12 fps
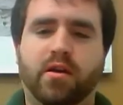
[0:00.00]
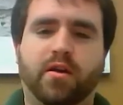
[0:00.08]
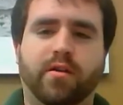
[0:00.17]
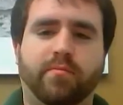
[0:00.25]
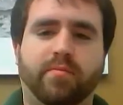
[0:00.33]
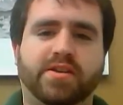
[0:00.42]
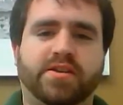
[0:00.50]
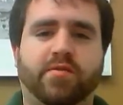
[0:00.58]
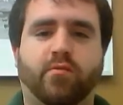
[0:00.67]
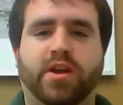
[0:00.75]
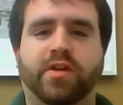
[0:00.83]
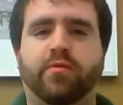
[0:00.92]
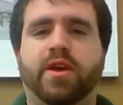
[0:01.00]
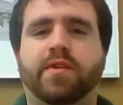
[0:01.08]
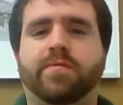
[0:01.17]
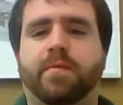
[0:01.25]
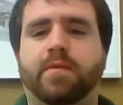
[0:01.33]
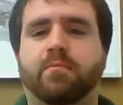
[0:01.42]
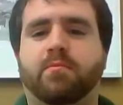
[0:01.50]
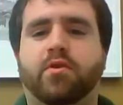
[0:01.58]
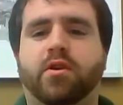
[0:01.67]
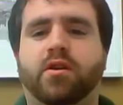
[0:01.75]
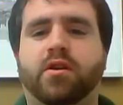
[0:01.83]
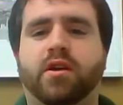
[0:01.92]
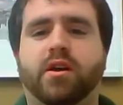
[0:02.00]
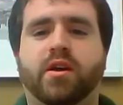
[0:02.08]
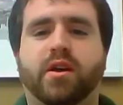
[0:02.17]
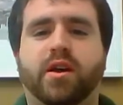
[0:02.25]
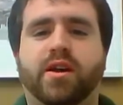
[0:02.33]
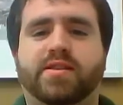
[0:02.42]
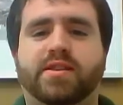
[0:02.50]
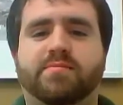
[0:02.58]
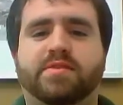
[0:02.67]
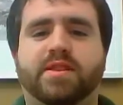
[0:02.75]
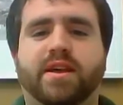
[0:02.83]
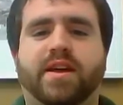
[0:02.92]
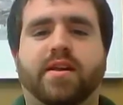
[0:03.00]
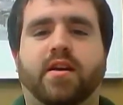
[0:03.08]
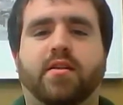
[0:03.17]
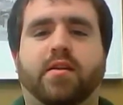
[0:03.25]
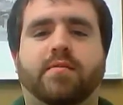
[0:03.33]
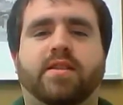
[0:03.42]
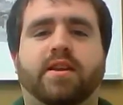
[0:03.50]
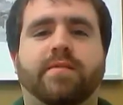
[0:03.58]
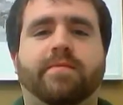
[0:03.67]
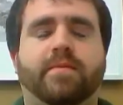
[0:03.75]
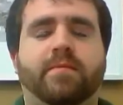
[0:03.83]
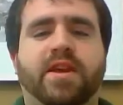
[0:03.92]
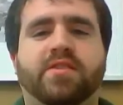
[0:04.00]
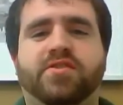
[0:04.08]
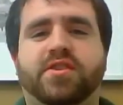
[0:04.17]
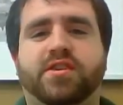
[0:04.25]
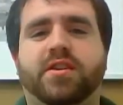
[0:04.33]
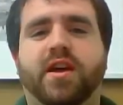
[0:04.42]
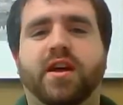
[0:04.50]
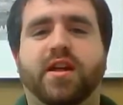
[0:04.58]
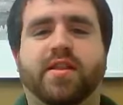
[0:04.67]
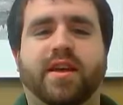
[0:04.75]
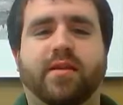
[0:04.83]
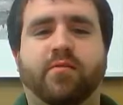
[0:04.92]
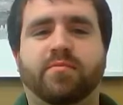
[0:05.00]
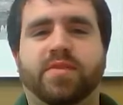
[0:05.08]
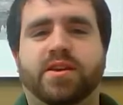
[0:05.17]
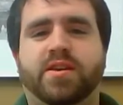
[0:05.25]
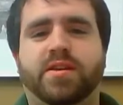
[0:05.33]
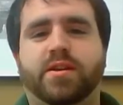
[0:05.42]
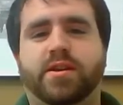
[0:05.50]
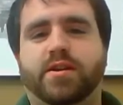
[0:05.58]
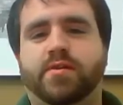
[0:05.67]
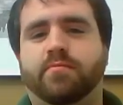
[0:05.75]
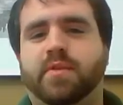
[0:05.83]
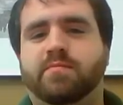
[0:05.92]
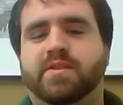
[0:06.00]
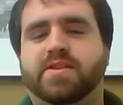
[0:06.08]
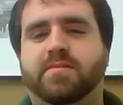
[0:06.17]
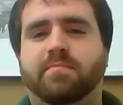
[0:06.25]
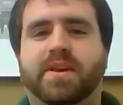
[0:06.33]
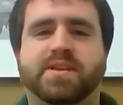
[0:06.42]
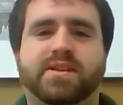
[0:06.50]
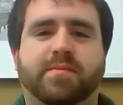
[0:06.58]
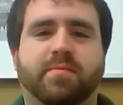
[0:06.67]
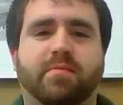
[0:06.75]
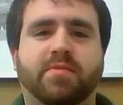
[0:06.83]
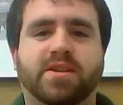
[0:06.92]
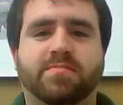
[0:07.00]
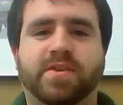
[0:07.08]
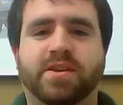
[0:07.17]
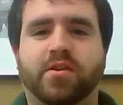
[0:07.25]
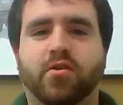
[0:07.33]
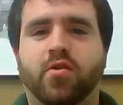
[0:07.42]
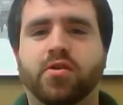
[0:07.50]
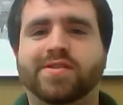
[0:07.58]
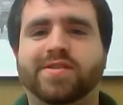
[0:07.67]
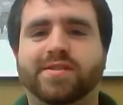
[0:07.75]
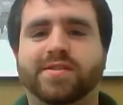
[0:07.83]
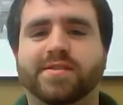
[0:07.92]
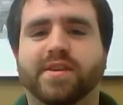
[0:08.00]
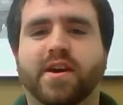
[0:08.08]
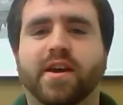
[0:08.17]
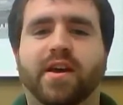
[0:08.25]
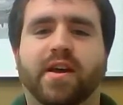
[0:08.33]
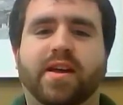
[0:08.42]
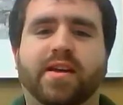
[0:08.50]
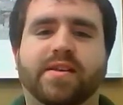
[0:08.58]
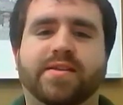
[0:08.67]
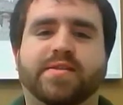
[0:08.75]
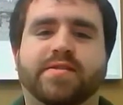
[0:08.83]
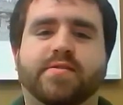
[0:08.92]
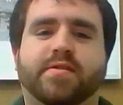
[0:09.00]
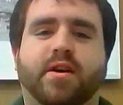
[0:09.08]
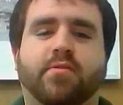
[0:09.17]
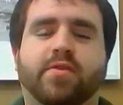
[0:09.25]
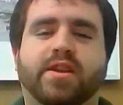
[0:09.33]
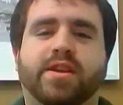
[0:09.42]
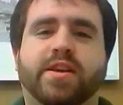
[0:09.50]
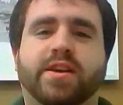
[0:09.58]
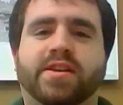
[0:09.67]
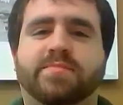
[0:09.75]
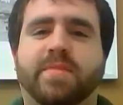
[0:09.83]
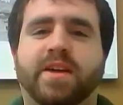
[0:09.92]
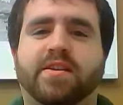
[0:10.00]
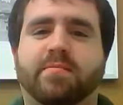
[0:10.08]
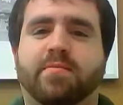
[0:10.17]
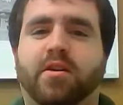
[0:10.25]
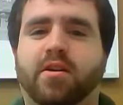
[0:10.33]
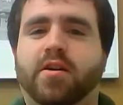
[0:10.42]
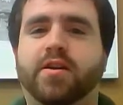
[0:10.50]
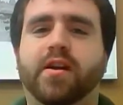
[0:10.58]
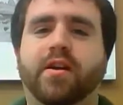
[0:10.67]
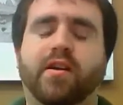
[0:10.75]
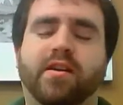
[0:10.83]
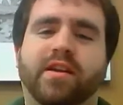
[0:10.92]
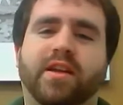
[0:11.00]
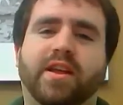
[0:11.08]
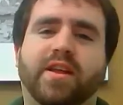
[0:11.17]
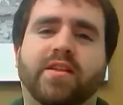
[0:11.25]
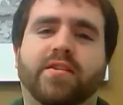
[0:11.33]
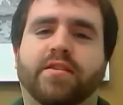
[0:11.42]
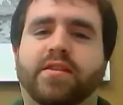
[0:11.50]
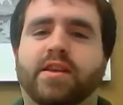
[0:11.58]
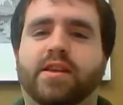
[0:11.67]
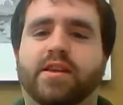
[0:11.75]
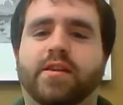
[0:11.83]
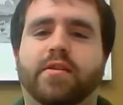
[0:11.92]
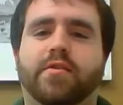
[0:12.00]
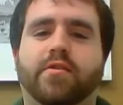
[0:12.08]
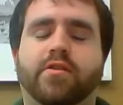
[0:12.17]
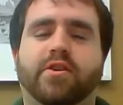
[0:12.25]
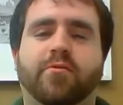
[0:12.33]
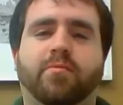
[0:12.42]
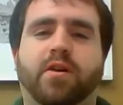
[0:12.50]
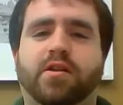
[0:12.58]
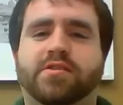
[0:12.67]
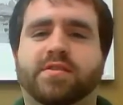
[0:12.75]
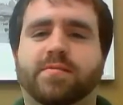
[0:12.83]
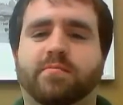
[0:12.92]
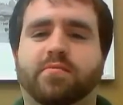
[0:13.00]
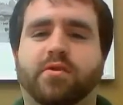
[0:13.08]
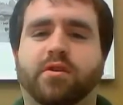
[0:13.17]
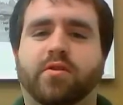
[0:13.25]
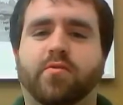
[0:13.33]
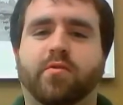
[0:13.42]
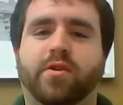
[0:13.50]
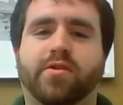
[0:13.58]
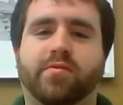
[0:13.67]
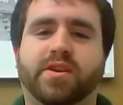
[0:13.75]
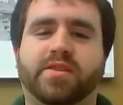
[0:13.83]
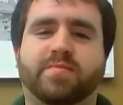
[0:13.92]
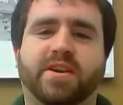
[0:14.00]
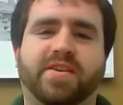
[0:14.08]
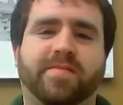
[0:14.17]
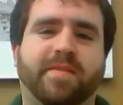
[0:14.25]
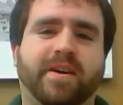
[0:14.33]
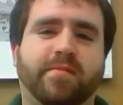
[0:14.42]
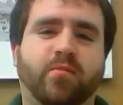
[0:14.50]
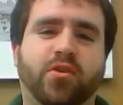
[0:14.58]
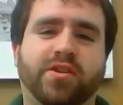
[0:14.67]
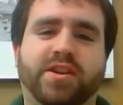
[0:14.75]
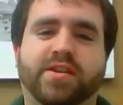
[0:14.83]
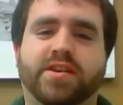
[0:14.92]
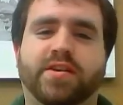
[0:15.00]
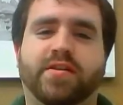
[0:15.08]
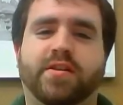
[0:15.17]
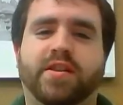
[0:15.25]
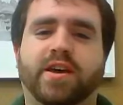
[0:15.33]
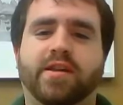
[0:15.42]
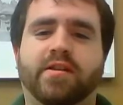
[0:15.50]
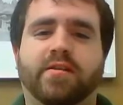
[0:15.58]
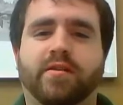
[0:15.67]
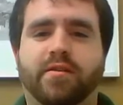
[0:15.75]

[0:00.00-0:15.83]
based on what I read from the book, it seems that a lot of the information that would be in maybe some basic public speaking courses is not really expanded upon in the earlier parts of the book, where you would expect to find more detail on that.